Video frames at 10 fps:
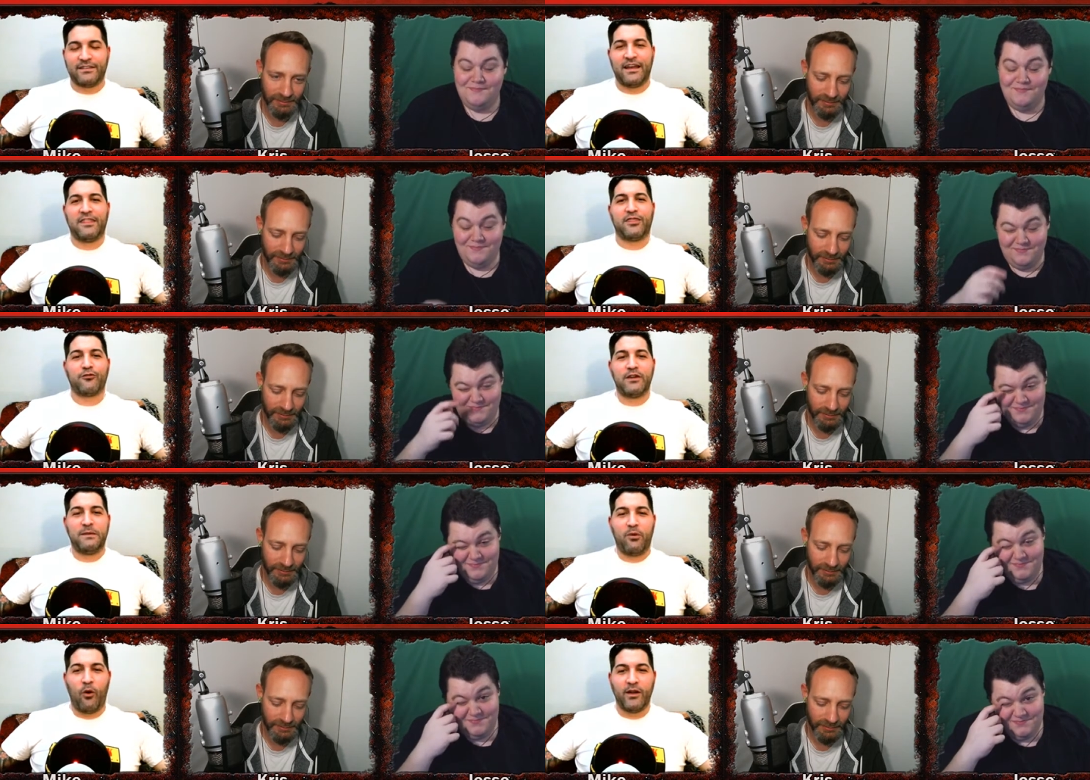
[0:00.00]
Speaker 1: it a
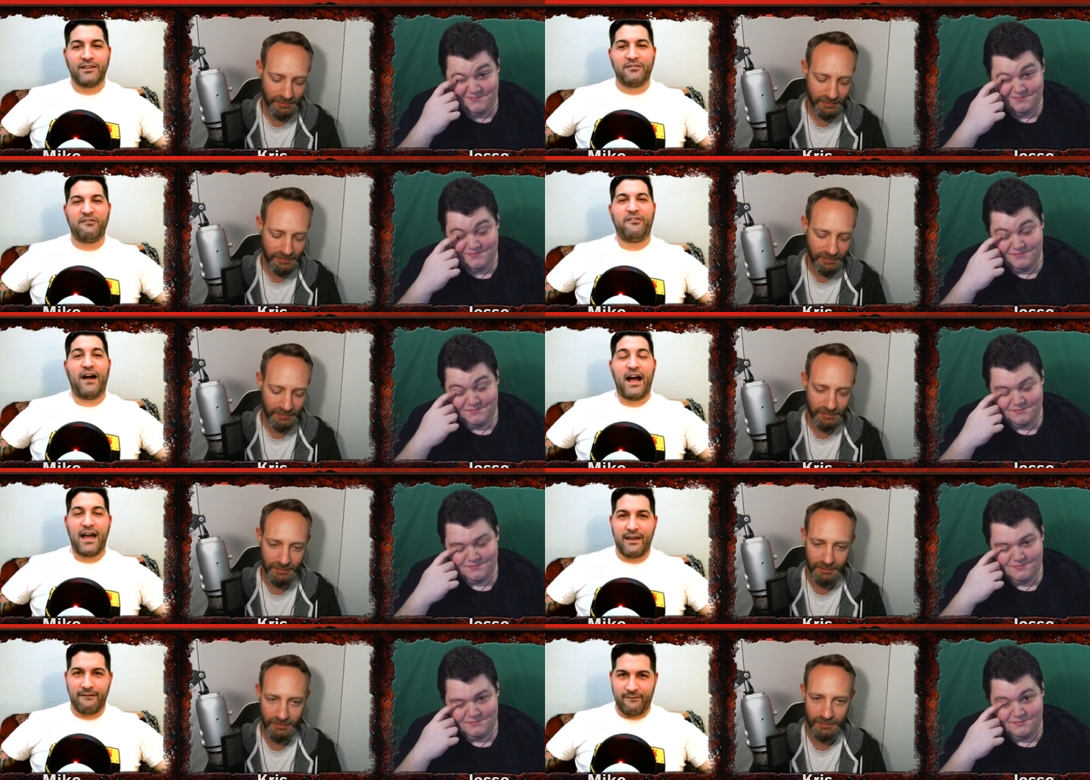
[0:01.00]

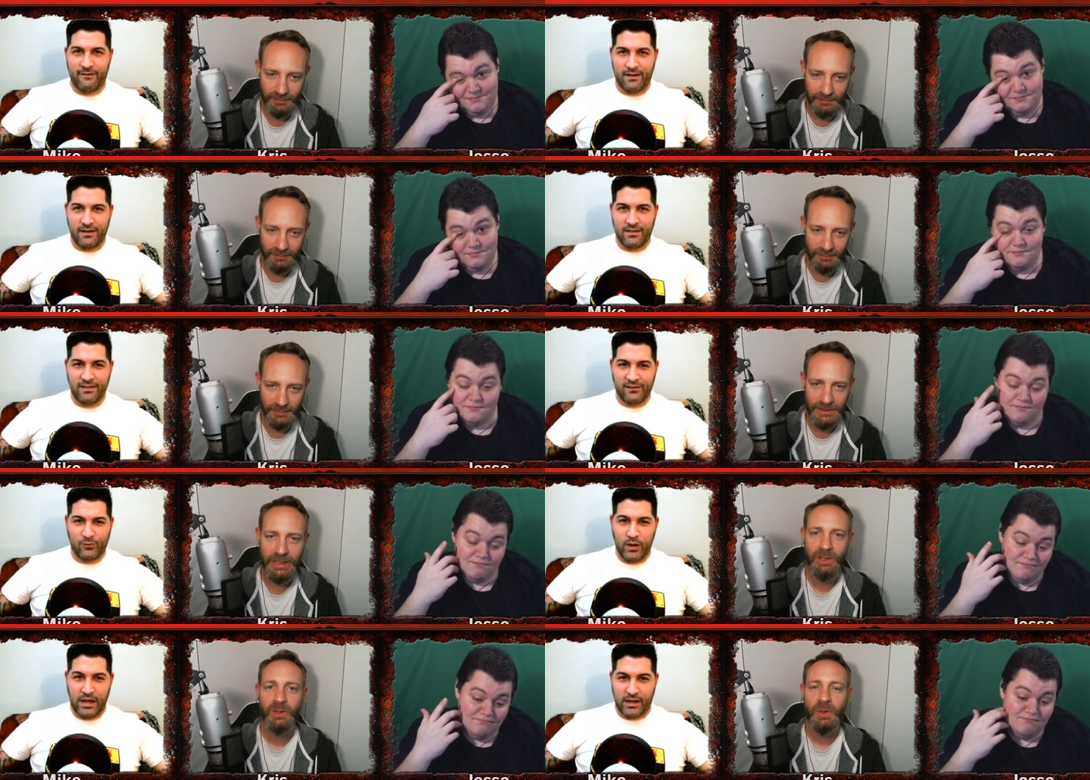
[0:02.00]
3.5
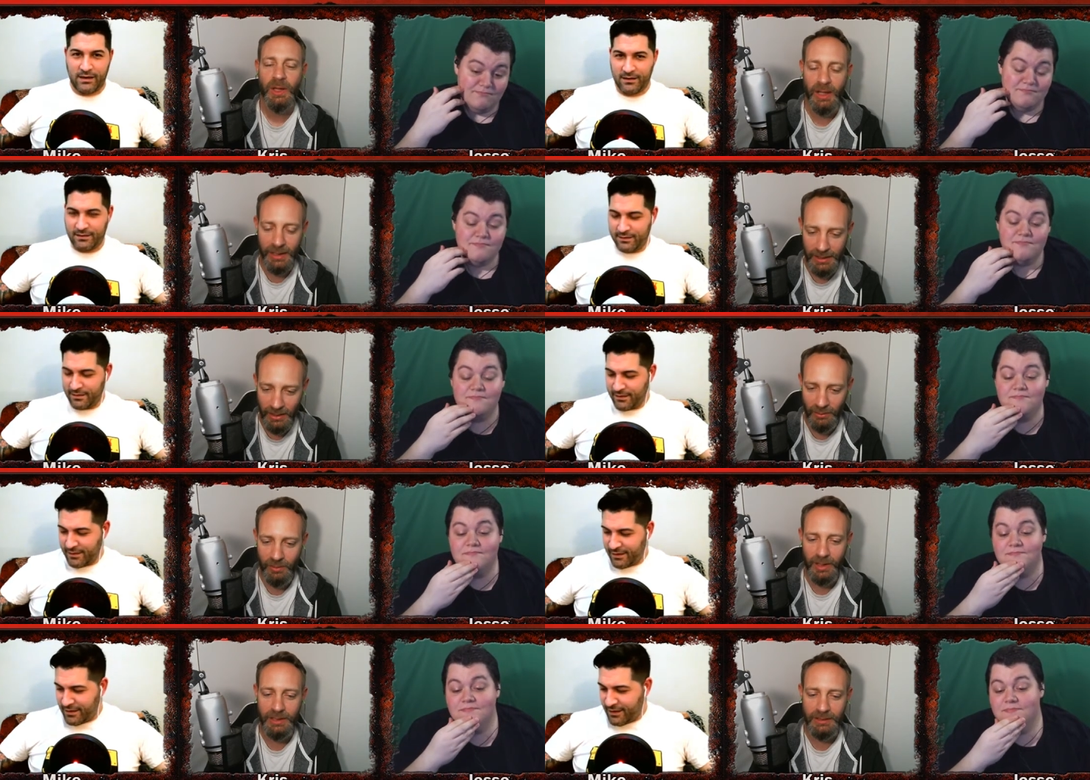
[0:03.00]
this week. Okay, all
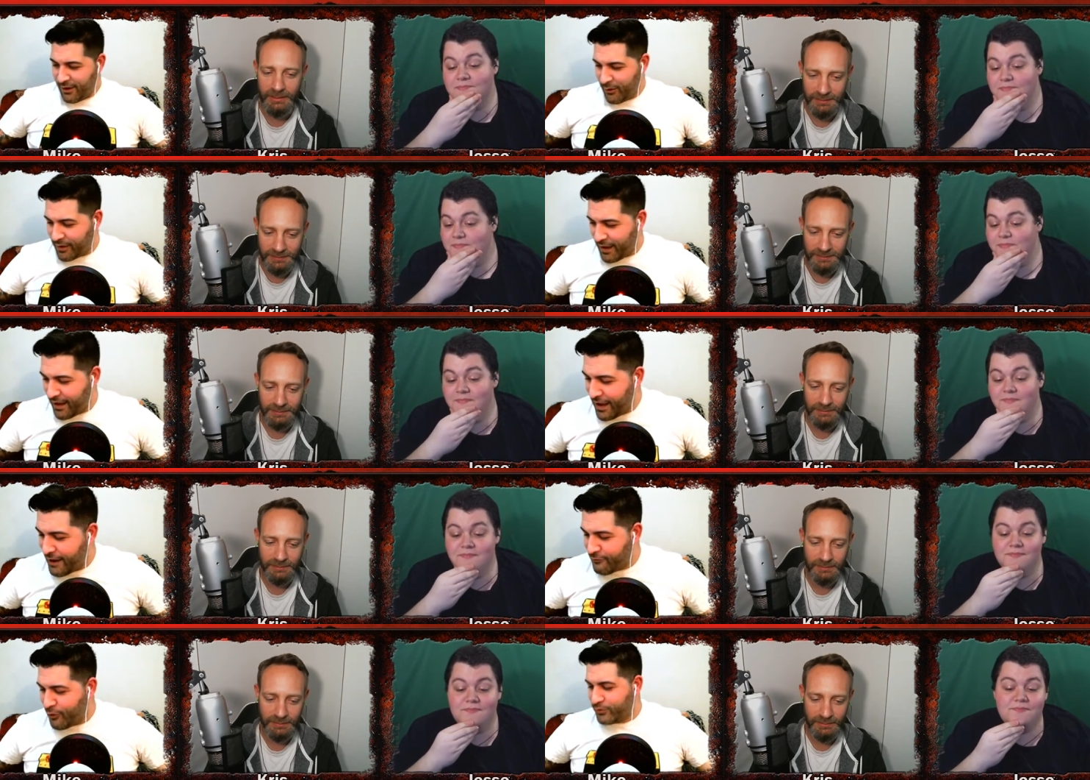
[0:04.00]
right. Okay,
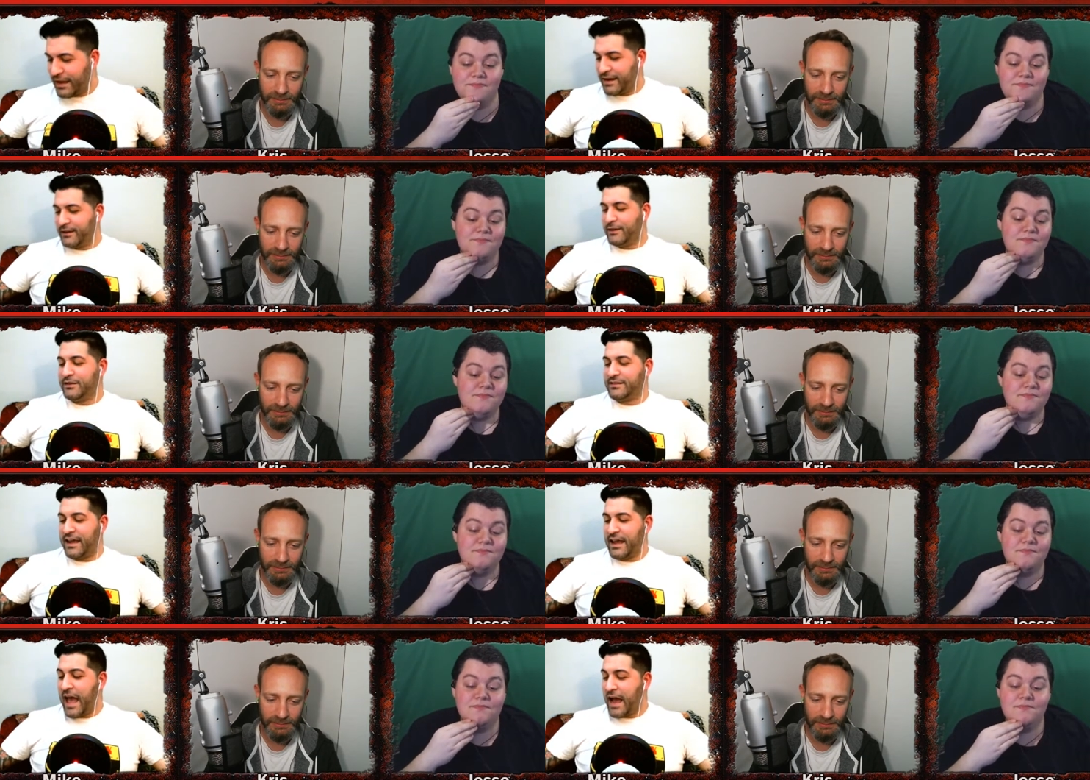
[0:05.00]
I wrote that it
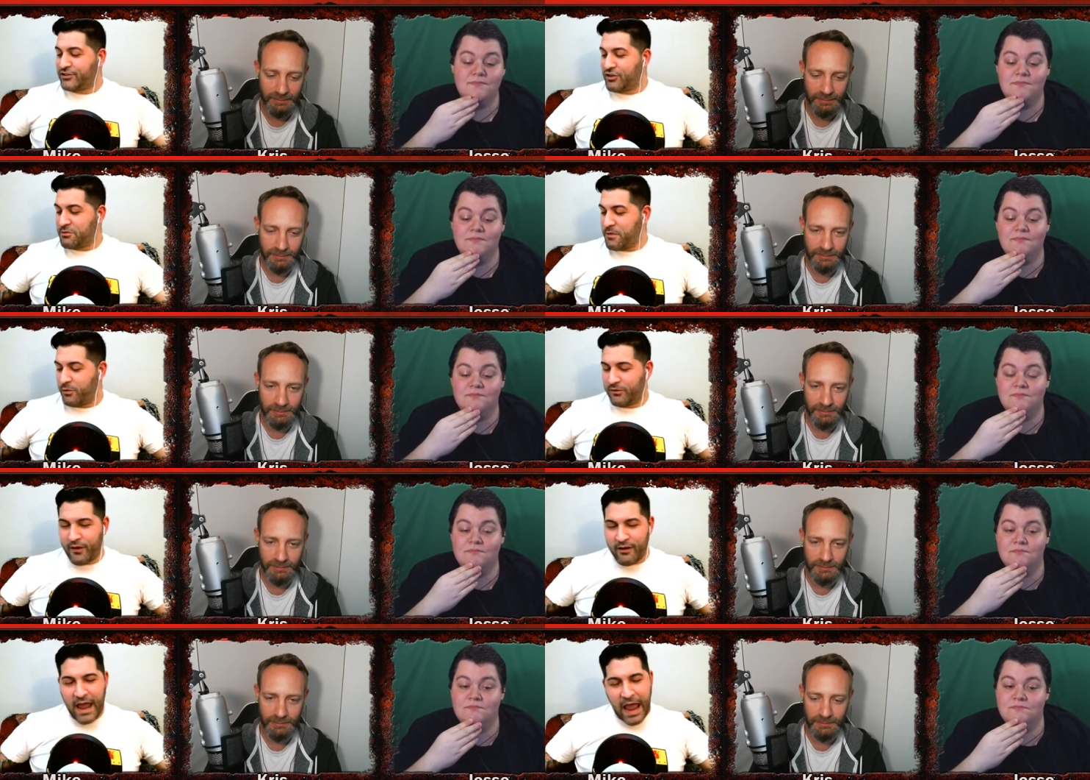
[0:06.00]
is a action, it
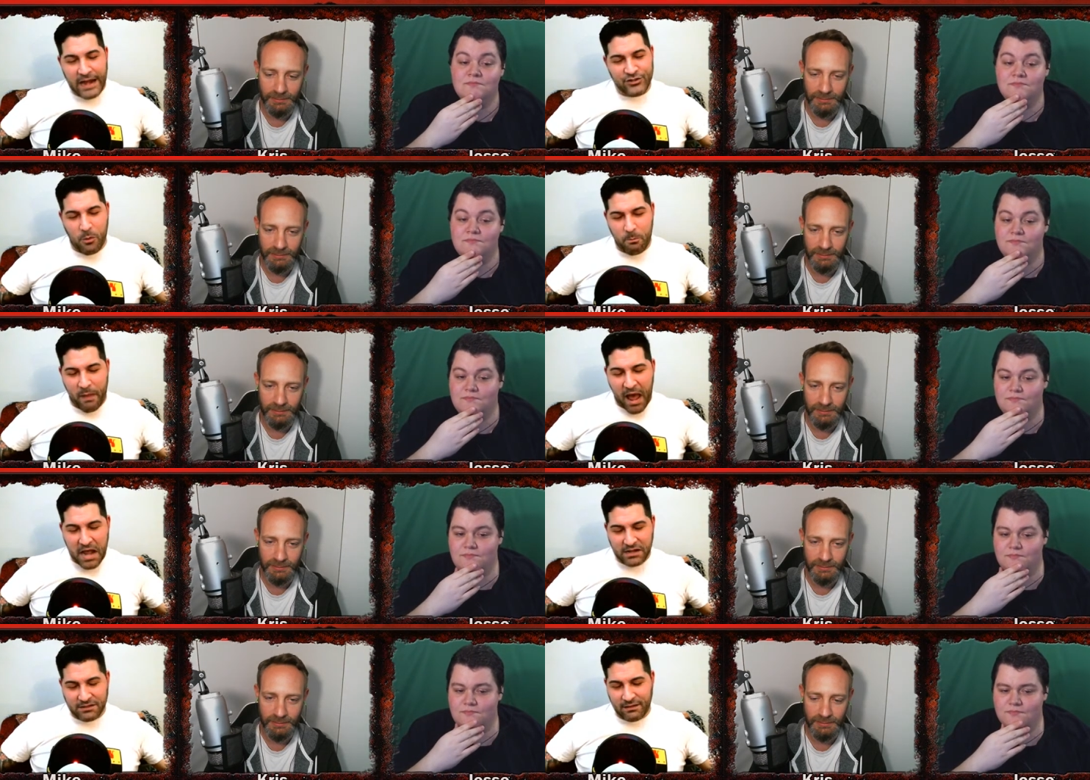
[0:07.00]
was very action
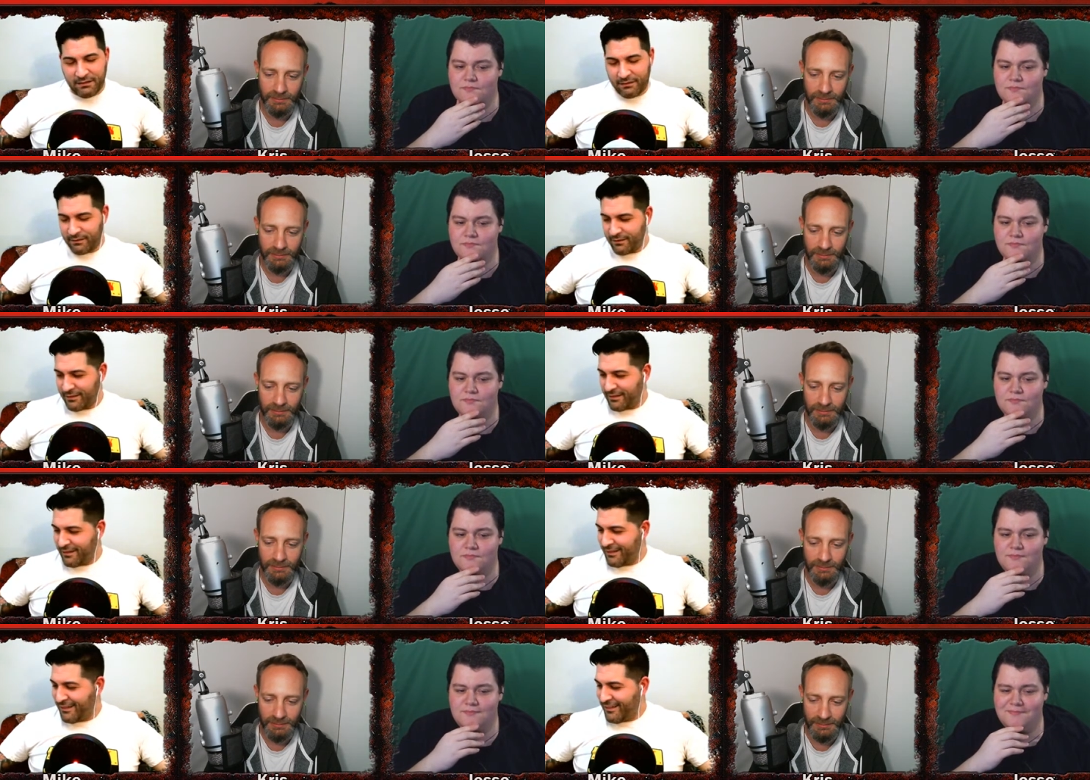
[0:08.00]
packed.
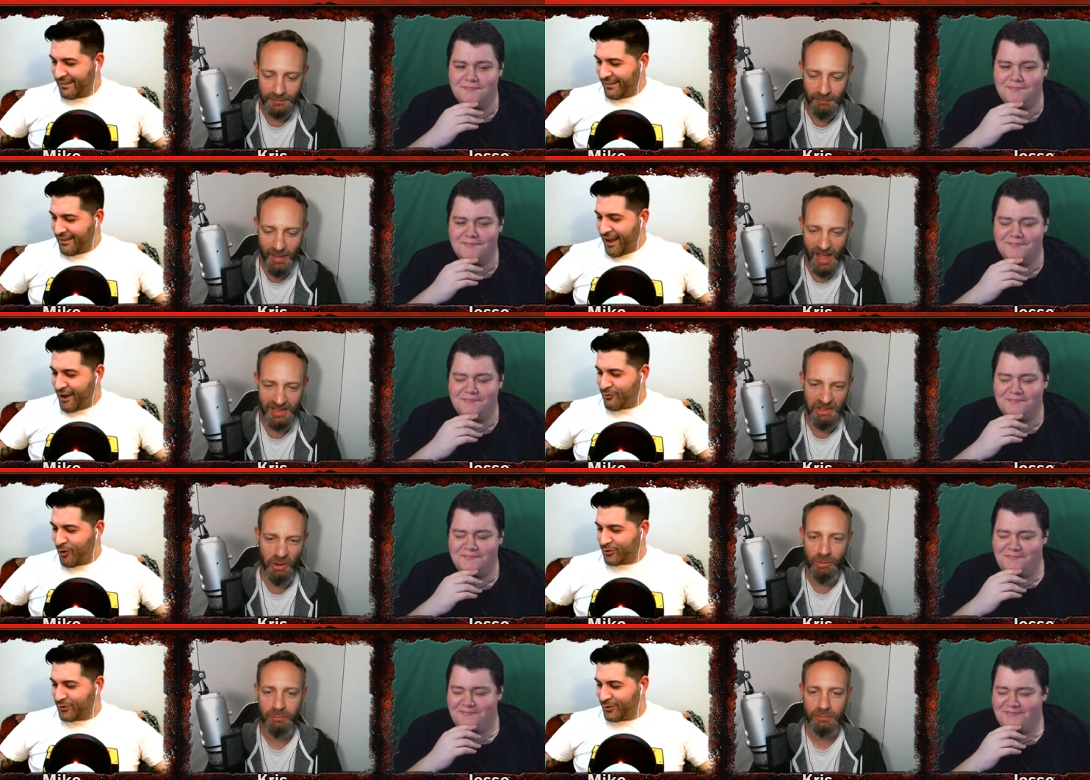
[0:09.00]
I
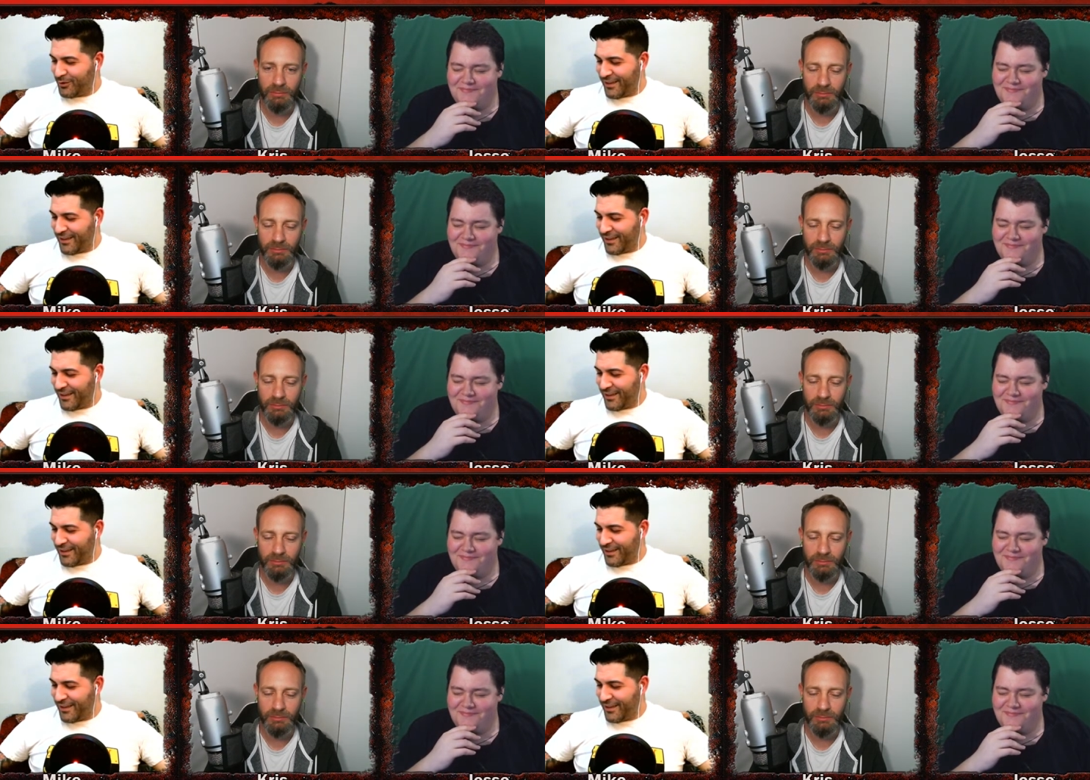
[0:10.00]
wrote